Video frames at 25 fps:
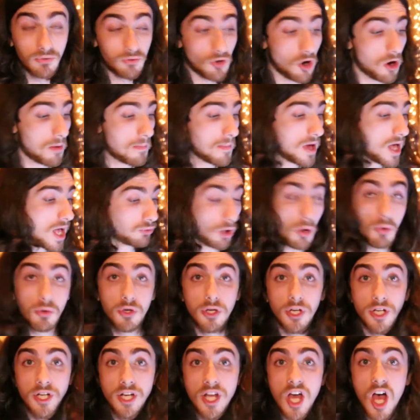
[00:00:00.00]
from
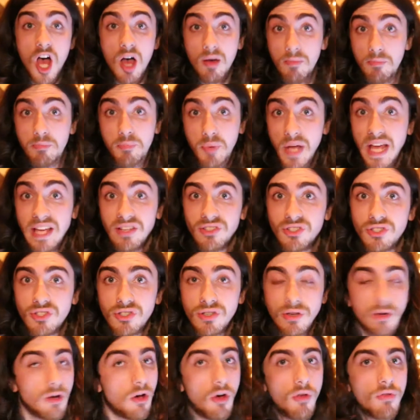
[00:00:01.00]
Broken
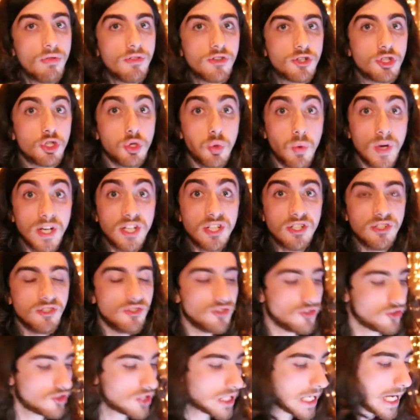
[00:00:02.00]
Abyss on the
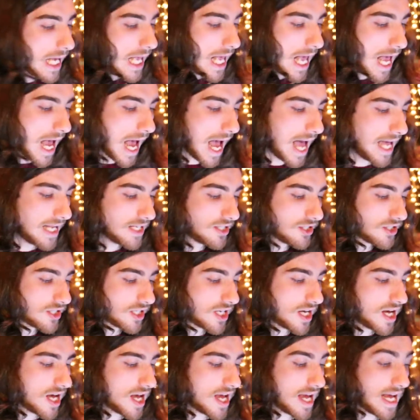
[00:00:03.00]
Twitters, and
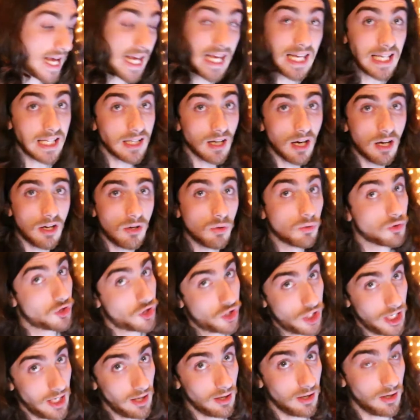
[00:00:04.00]
he or
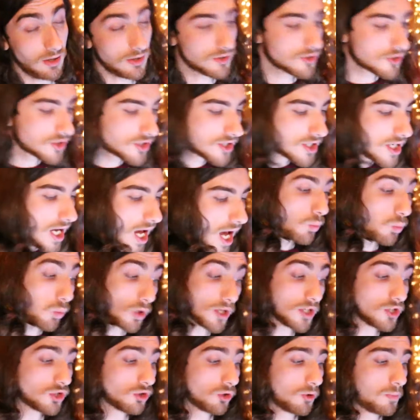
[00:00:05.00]
she asks,
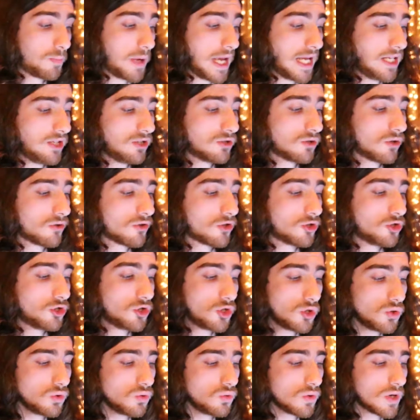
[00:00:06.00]
what is your opinion on the
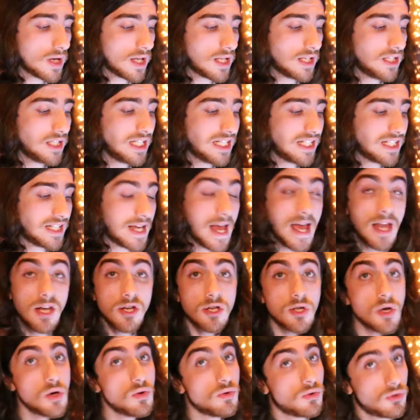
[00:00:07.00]
new
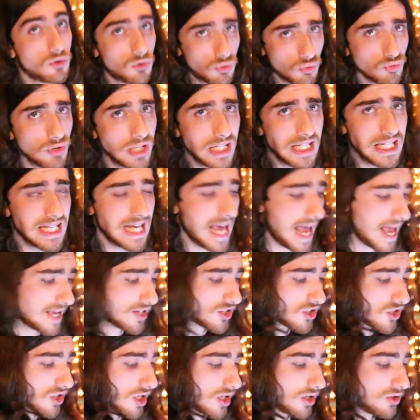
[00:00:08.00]
Nintendo
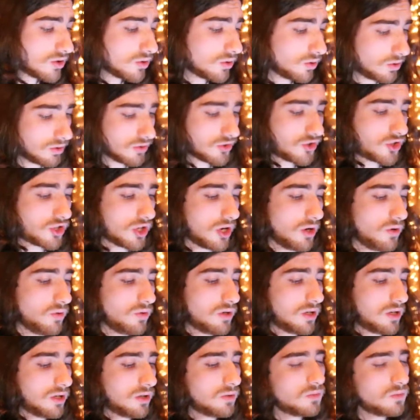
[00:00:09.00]
3DS, and also